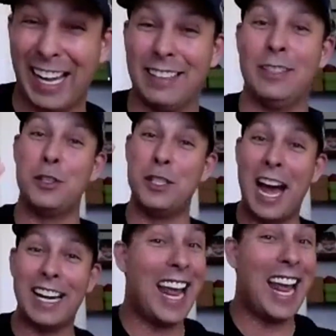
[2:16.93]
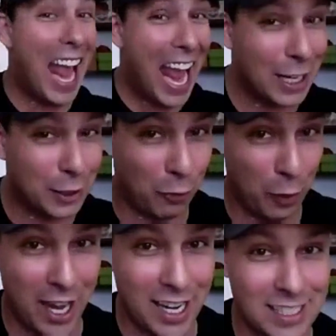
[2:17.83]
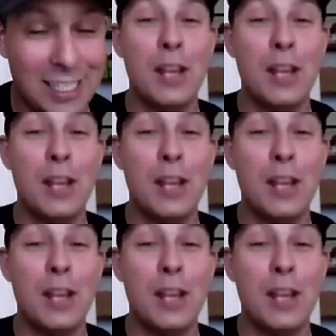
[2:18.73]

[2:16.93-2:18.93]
There's not an and for this.